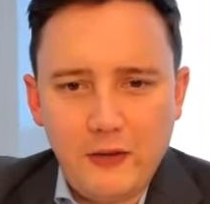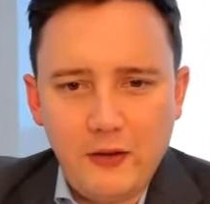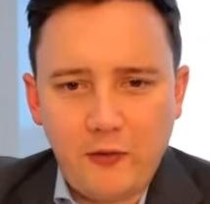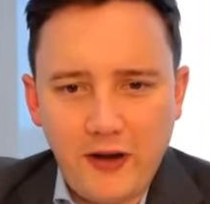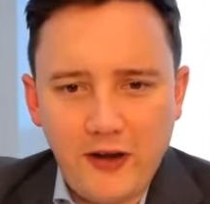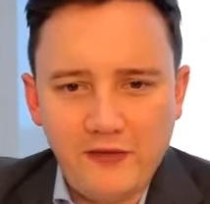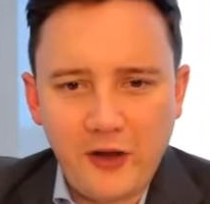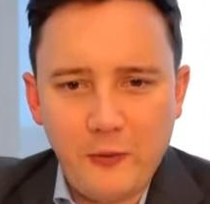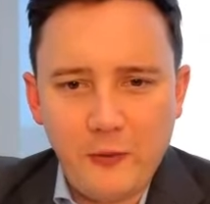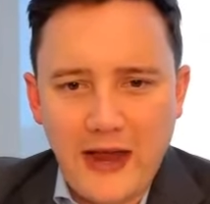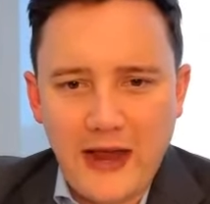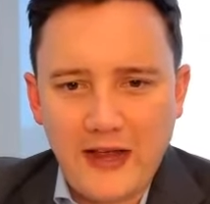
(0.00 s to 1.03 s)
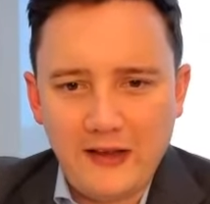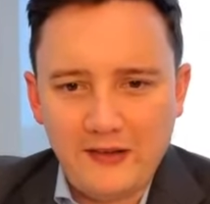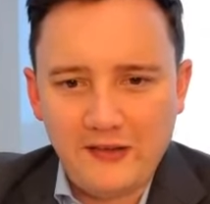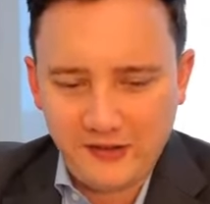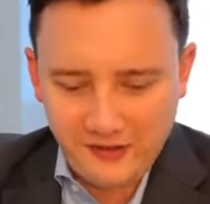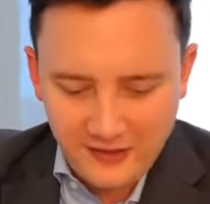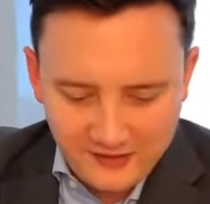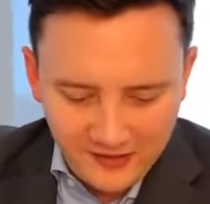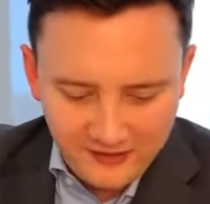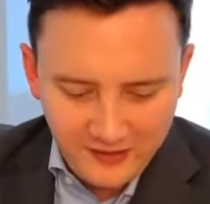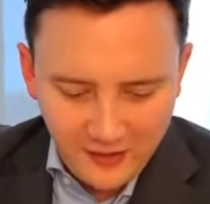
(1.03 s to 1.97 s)
Creative Zone has
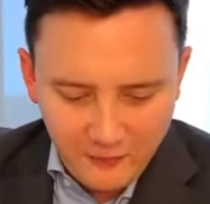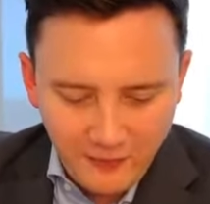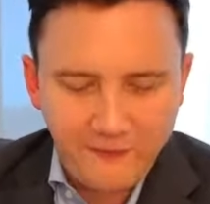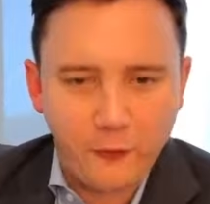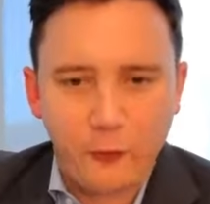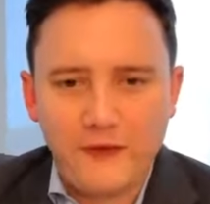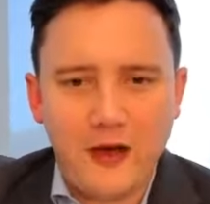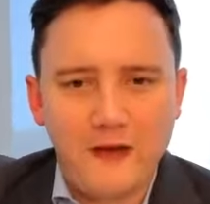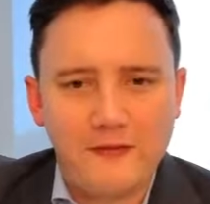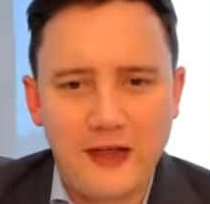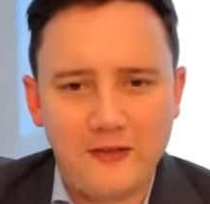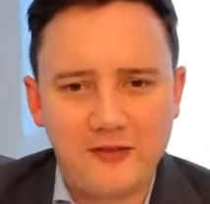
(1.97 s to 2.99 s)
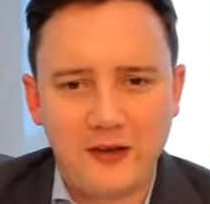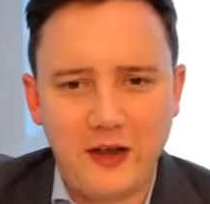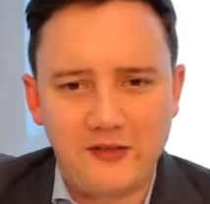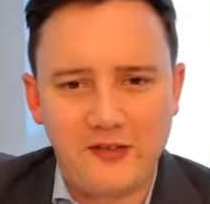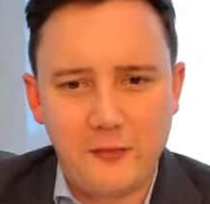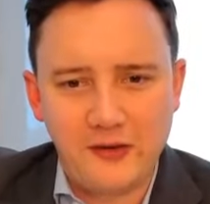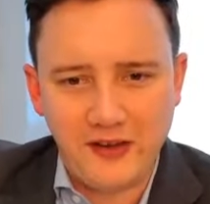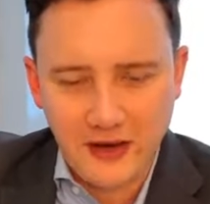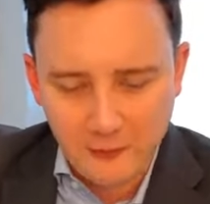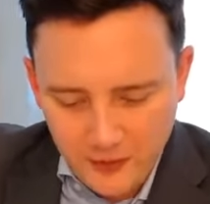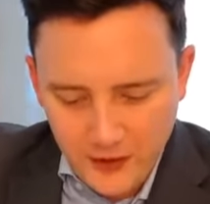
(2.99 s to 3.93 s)
assisted over 45,000 customers
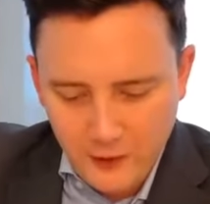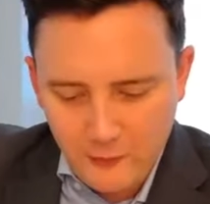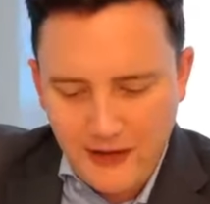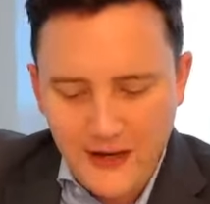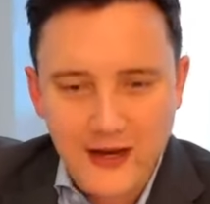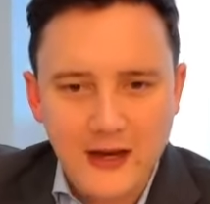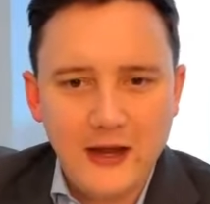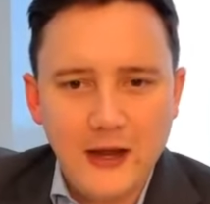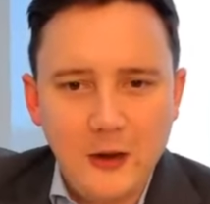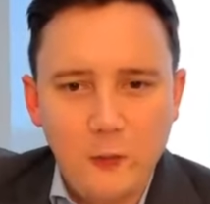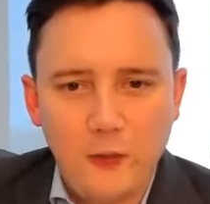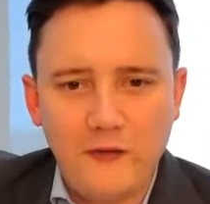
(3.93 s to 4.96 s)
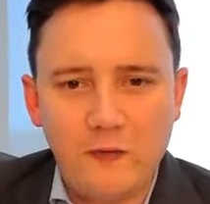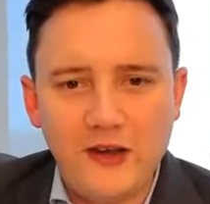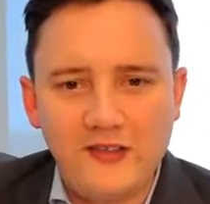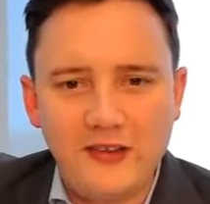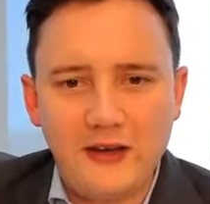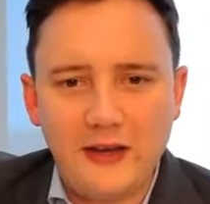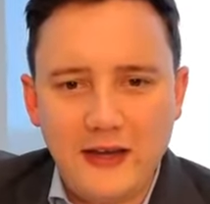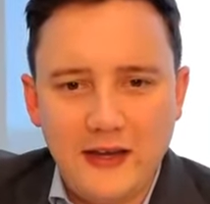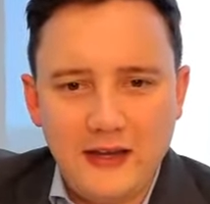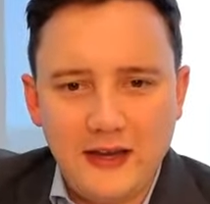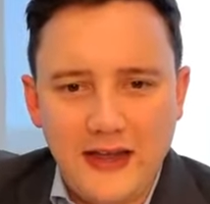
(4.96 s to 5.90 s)
here in the UAE. We've
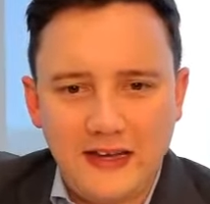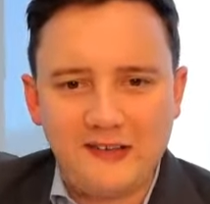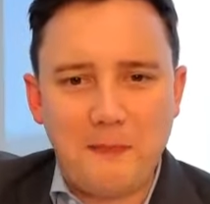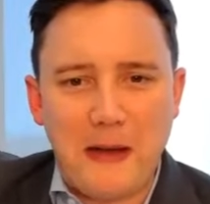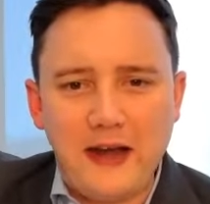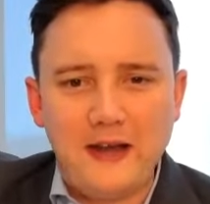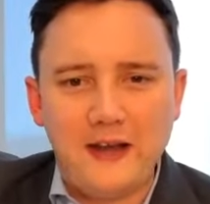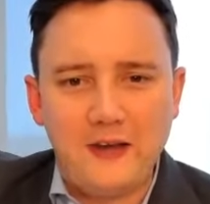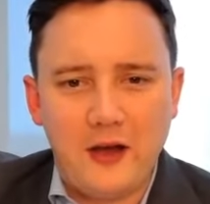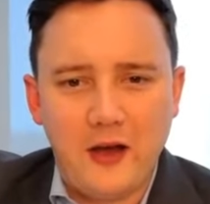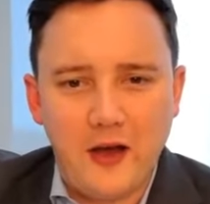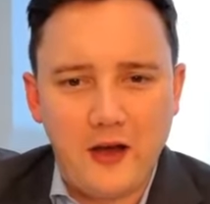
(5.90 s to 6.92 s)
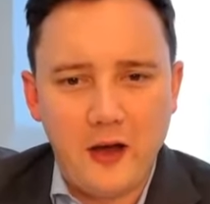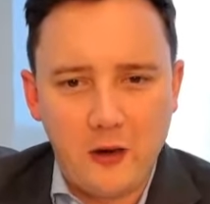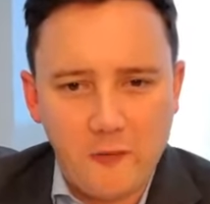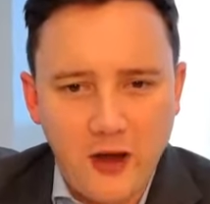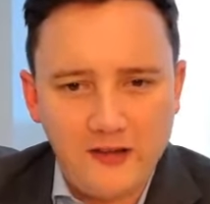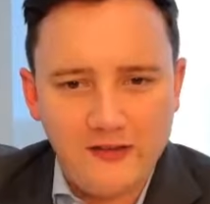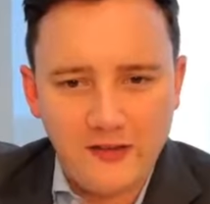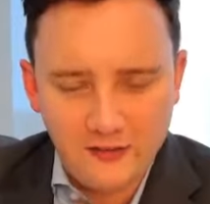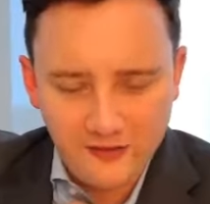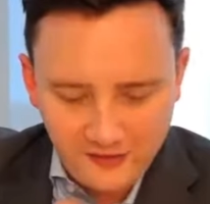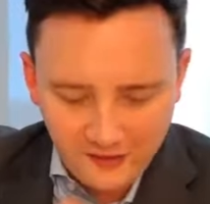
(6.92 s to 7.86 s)
recently expanded our
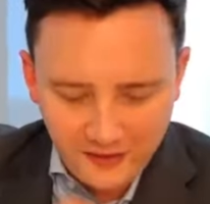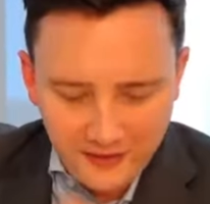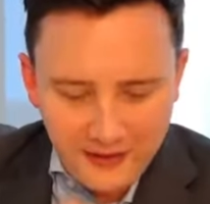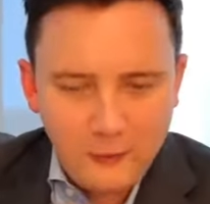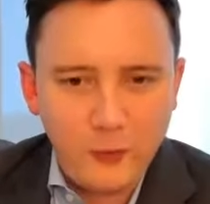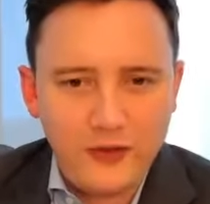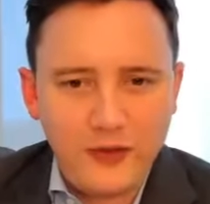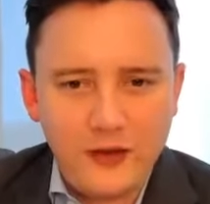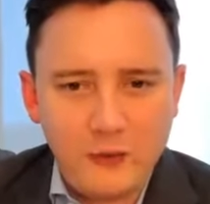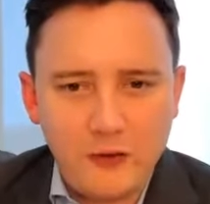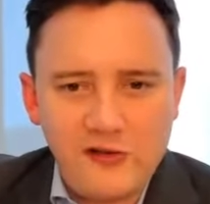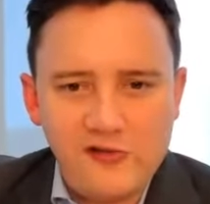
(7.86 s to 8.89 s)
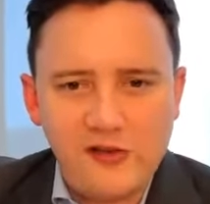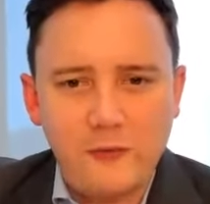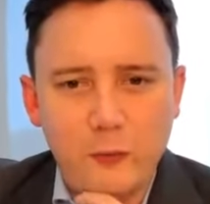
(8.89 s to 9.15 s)
horizons within the region.